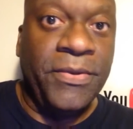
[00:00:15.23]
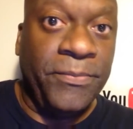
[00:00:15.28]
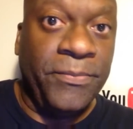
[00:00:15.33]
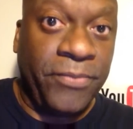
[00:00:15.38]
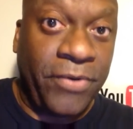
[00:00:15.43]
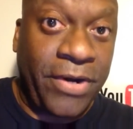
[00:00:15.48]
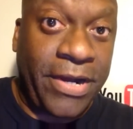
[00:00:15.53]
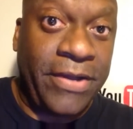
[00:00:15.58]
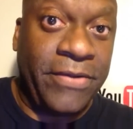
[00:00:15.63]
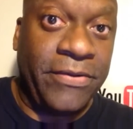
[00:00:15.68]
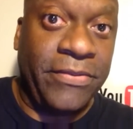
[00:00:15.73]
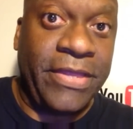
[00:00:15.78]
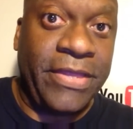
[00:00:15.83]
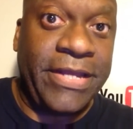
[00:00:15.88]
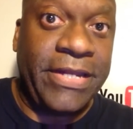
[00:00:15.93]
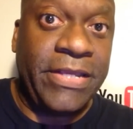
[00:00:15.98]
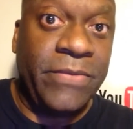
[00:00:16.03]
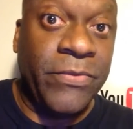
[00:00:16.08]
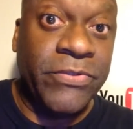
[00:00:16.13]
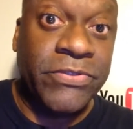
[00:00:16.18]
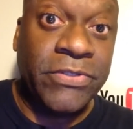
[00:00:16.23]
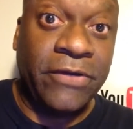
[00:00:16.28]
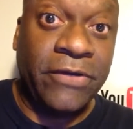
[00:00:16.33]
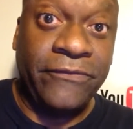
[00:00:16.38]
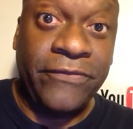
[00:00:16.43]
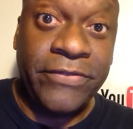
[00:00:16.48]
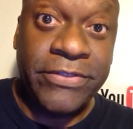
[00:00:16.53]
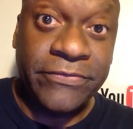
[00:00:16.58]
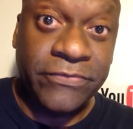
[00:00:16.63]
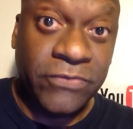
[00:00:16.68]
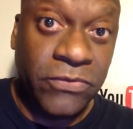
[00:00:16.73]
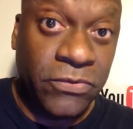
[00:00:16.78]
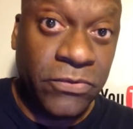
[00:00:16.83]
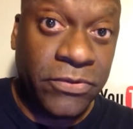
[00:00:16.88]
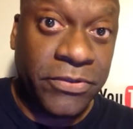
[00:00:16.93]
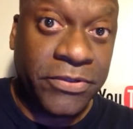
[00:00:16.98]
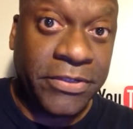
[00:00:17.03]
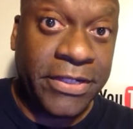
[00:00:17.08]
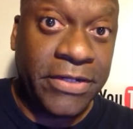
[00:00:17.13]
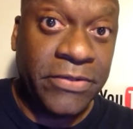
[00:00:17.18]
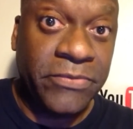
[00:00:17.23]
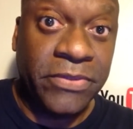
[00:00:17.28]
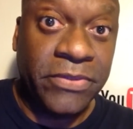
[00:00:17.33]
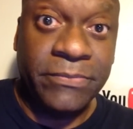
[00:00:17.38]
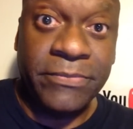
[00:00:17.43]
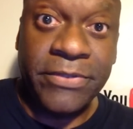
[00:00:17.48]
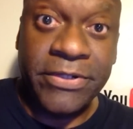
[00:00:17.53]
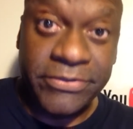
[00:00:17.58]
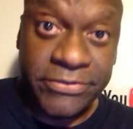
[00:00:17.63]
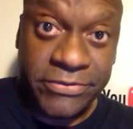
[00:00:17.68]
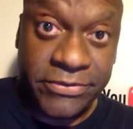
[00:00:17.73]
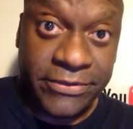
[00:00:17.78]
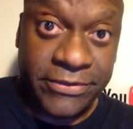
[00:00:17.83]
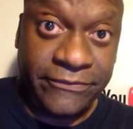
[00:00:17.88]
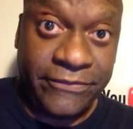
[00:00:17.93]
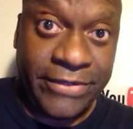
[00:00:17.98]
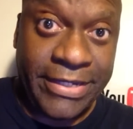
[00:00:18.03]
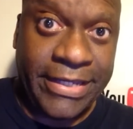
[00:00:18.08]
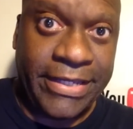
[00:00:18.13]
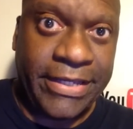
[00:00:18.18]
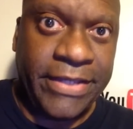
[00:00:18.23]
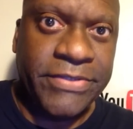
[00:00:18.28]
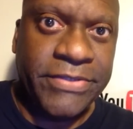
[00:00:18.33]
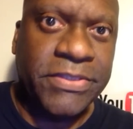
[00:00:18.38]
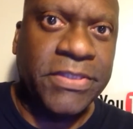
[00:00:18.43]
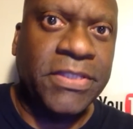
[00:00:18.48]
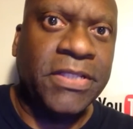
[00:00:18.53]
Prior to that, he was offensive coordinator with the Minnesota Vikings,